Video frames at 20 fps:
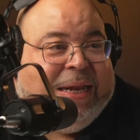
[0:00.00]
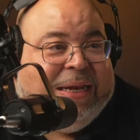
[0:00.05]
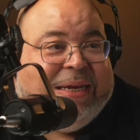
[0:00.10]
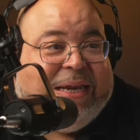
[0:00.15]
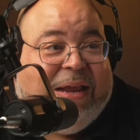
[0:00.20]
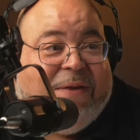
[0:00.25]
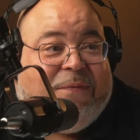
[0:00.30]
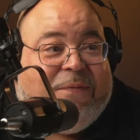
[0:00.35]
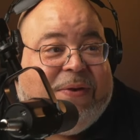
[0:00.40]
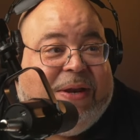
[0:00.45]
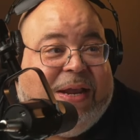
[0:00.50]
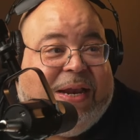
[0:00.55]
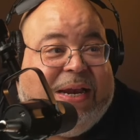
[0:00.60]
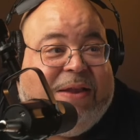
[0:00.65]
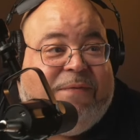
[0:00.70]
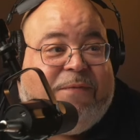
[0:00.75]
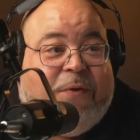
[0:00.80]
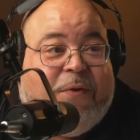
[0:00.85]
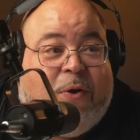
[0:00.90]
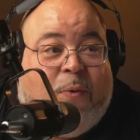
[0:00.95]
Definitely
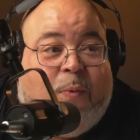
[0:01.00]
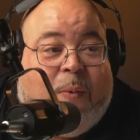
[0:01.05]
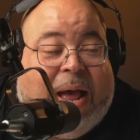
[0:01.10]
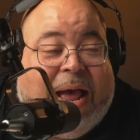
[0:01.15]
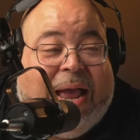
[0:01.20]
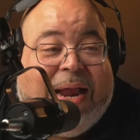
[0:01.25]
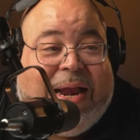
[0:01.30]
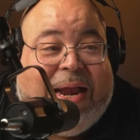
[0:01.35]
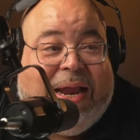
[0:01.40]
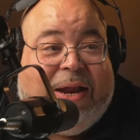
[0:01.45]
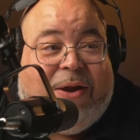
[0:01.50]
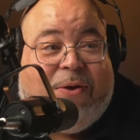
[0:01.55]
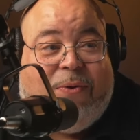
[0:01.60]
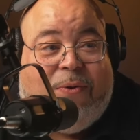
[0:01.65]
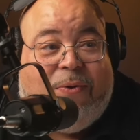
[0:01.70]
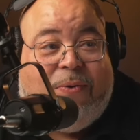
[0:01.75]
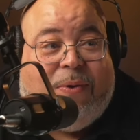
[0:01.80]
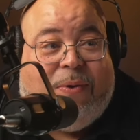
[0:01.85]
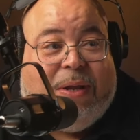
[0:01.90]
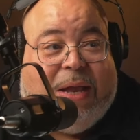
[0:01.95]
for the wide
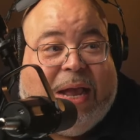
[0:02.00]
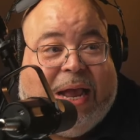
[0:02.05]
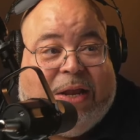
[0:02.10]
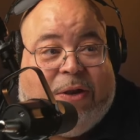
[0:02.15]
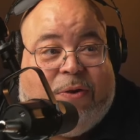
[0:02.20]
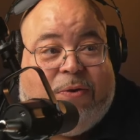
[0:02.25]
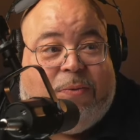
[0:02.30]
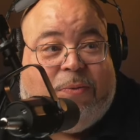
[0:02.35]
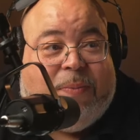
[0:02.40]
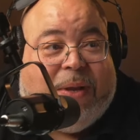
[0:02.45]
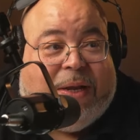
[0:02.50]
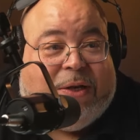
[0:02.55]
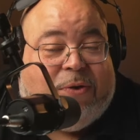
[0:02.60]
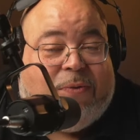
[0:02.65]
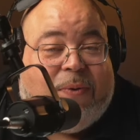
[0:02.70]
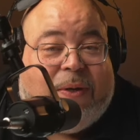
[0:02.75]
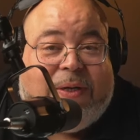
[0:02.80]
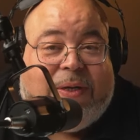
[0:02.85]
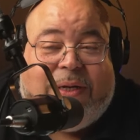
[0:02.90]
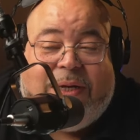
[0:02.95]
angle, I use my
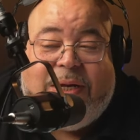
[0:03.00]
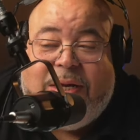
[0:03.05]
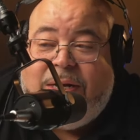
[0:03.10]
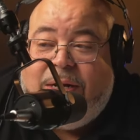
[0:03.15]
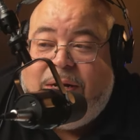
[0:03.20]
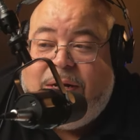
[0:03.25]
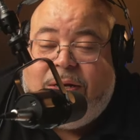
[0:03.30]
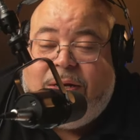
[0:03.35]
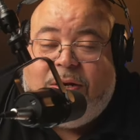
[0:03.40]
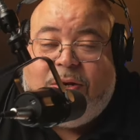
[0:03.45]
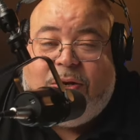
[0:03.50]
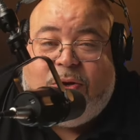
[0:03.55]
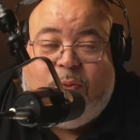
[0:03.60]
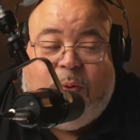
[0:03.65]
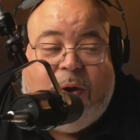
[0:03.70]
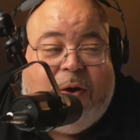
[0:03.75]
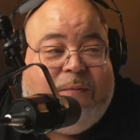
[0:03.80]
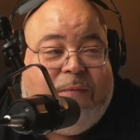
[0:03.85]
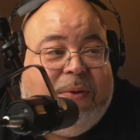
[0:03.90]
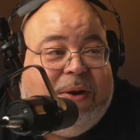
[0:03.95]
trusty
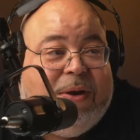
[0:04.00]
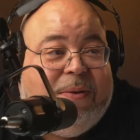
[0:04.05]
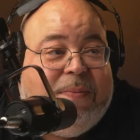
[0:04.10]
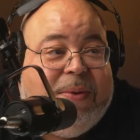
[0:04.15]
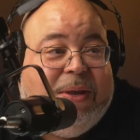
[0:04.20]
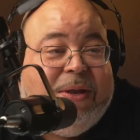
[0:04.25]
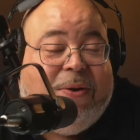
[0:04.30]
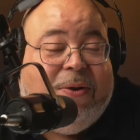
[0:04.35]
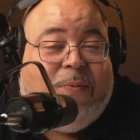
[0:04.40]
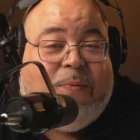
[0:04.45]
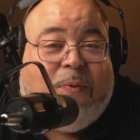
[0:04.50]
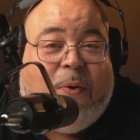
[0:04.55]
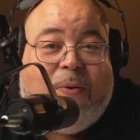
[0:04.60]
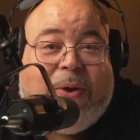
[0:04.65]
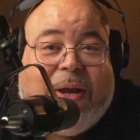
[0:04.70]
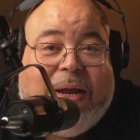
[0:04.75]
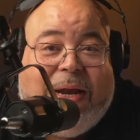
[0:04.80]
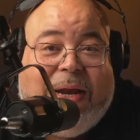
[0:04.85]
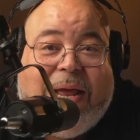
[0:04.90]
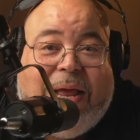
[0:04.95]
12 millimeter
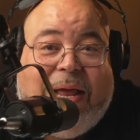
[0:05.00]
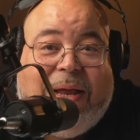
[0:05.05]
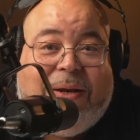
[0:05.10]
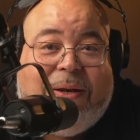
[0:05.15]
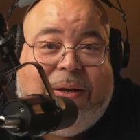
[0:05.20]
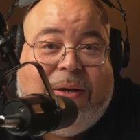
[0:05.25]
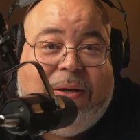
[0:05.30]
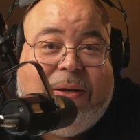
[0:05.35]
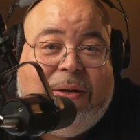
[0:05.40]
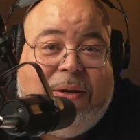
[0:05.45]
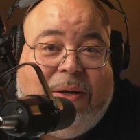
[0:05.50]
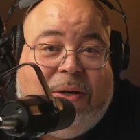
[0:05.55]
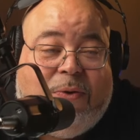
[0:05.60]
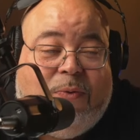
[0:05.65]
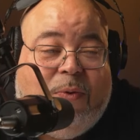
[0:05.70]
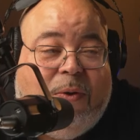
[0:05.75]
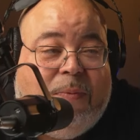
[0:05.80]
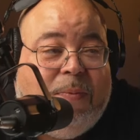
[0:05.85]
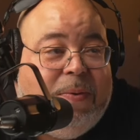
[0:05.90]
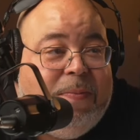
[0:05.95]
Rokinon,
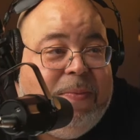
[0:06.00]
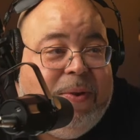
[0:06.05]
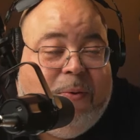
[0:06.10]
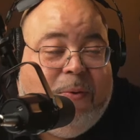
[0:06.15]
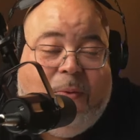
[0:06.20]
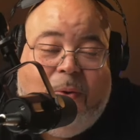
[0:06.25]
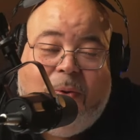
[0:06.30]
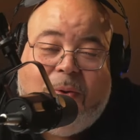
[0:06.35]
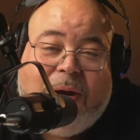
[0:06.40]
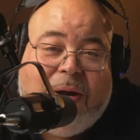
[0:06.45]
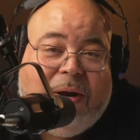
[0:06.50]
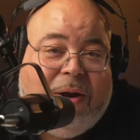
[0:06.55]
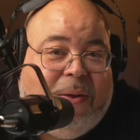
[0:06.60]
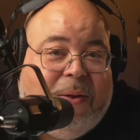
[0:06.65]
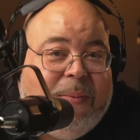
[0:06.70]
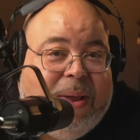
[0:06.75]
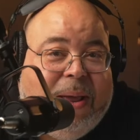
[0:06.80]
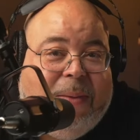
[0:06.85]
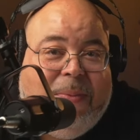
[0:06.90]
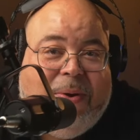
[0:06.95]
12 millimeter Rokinon,
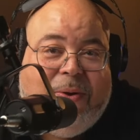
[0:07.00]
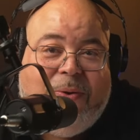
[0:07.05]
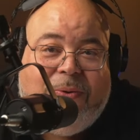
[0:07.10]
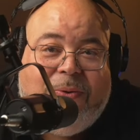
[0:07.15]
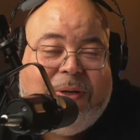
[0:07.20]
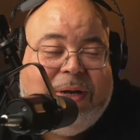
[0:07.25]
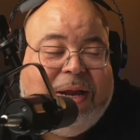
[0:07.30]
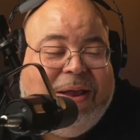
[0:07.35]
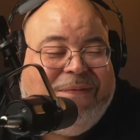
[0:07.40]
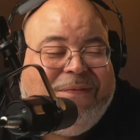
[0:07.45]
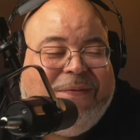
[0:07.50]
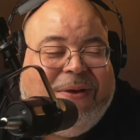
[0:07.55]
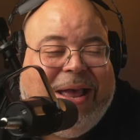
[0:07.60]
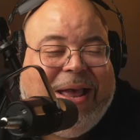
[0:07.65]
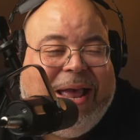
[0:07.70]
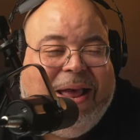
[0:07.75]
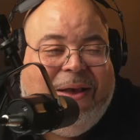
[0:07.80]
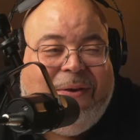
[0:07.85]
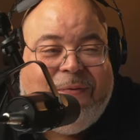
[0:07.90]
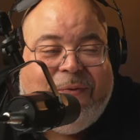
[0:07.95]
man. I've been using that
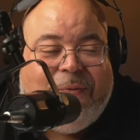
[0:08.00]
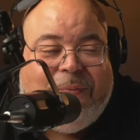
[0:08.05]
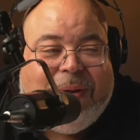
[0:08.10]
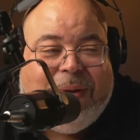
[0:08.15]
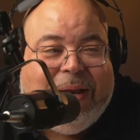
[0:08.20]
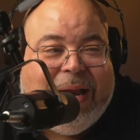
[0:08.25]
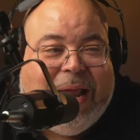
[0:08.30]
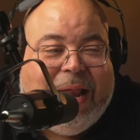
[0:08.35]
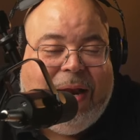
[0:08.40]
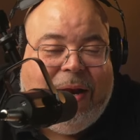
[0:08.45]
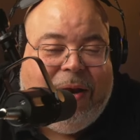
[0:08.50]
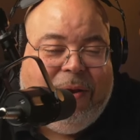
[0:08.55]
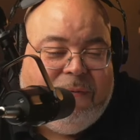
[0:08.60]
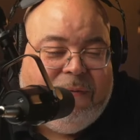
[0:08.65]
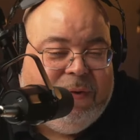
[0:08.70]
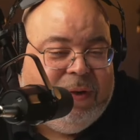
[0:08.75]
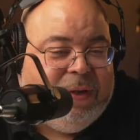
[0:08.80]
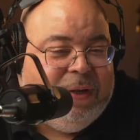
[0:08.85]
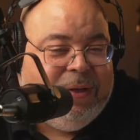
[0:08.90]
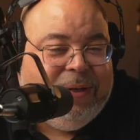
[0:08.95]
forever, man. I love
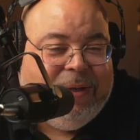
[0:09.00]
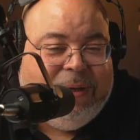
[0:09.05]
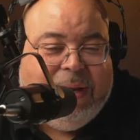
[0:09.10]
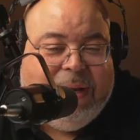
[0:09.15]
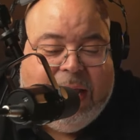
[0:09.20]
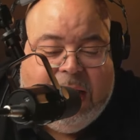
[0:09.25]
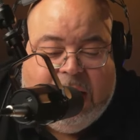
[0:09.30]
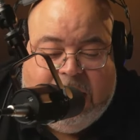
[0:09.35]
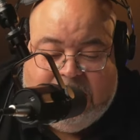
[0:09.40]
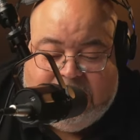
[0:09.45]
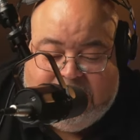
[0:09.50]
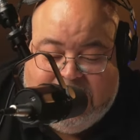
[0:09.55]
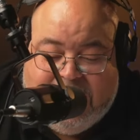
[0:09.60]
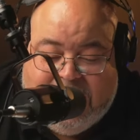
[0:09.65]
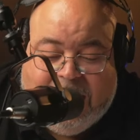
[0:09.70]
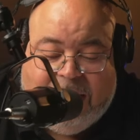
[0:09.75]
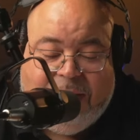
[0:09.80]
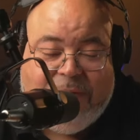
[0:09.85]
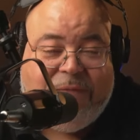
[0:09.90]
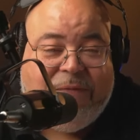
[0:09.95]
it. And it's
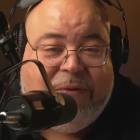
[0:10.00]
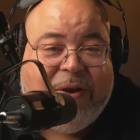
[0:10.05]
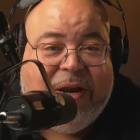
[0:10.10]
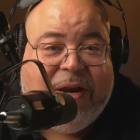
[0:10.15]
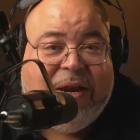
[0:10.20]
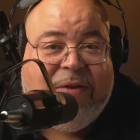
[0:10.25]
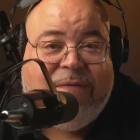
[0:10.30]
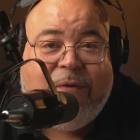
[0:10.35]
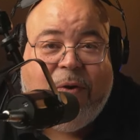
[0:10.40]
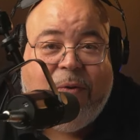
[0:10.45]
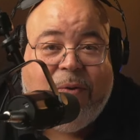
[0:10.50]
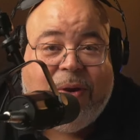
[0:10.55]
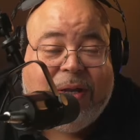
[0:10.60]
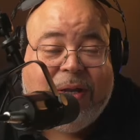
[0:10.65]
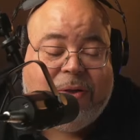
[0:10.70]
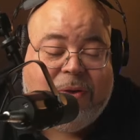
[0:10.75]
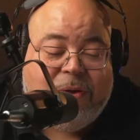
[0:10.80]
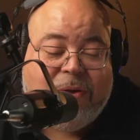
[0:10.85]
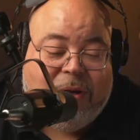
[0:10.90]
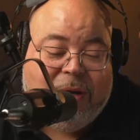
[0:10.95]
got infinity
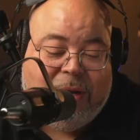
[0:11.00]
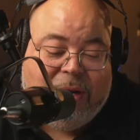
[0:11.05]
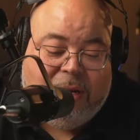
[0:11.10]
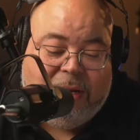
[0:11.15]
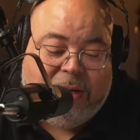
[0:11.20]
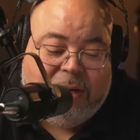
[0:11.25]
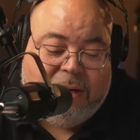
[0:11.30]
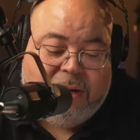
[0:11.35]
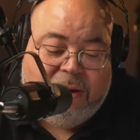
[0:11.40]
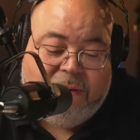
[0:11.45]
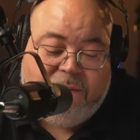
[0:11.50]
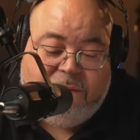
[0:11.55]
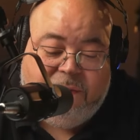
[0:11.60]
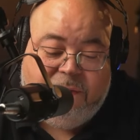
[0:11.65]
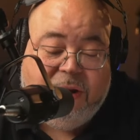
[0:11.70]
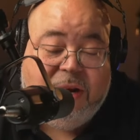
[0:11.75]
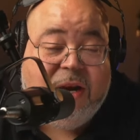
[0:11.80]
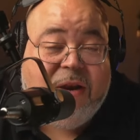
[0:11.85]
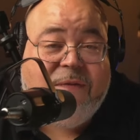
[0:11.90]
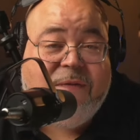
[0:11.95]
focus, and the
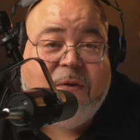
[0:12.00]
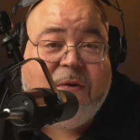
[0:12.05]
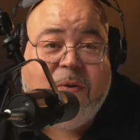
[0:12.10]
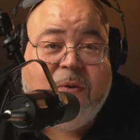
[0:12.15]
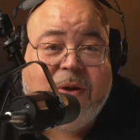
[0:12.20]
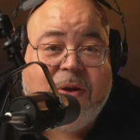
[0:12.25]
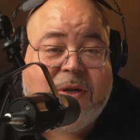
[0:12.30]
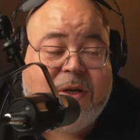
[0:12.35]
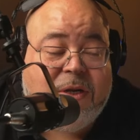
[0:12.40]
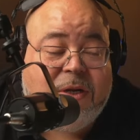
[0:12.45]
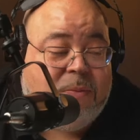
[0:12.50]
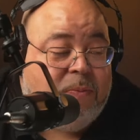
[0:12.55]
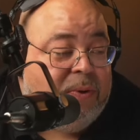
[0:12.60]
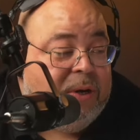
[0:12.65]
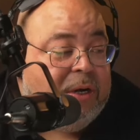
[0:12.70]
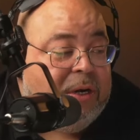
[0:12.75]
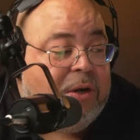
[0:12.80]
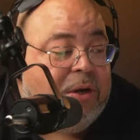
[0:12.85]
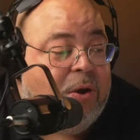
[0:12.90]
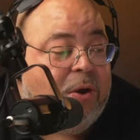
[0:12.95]
infinity focus is
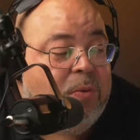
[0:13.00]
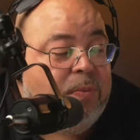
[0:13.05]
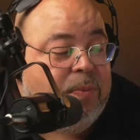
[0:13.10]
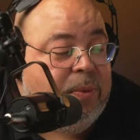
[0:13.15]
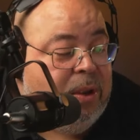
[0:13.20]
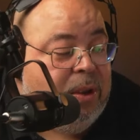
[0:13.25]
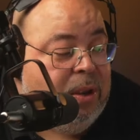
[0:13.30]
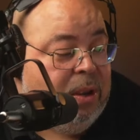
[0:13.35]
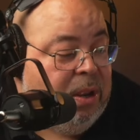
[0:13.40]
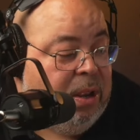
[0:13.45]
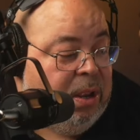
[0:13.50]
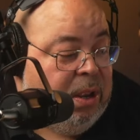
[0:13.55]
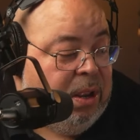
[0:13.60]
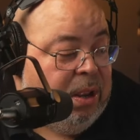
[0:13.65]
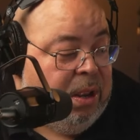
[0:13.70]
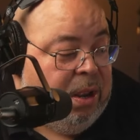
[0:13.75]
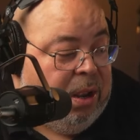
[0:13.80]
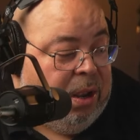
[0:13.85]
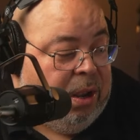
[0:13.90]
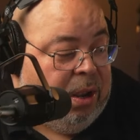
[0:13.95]
pretty dope.
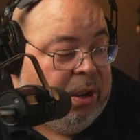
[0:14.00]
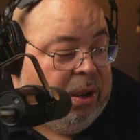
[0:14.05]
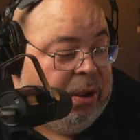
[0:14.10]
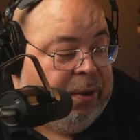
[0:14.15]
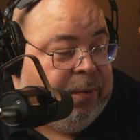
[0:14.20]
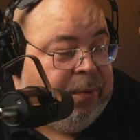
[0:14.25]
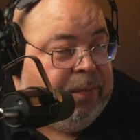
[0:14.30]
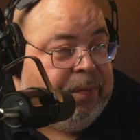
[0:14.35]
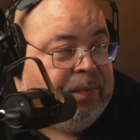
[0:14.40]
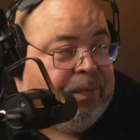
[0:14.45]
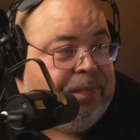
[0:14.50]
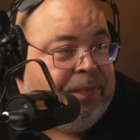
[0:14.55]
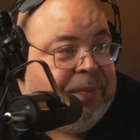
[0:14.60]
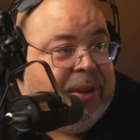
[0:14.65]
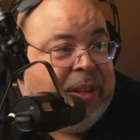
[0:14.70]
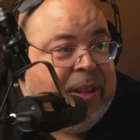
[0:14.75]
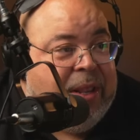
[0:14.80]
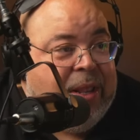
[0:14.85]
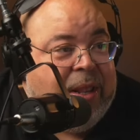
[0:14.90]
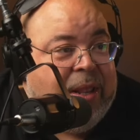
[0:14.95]
Um,
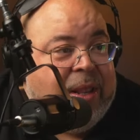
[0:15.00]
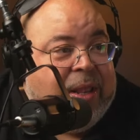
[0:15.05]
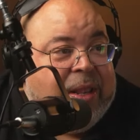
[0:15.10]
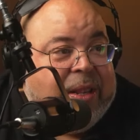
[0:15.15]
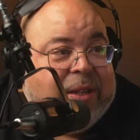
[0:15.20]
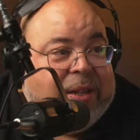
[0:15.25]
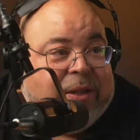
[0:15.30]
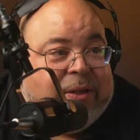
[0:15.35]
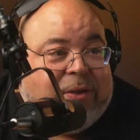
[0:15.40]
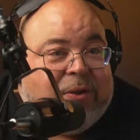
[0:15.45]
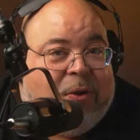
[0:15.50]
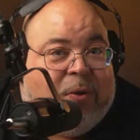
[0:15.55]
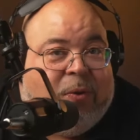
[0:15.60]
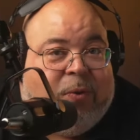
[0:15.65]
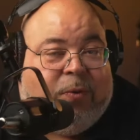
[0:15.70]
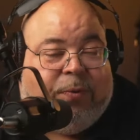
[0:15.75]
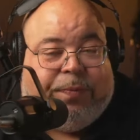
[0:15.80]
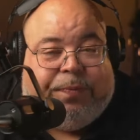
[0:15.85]
so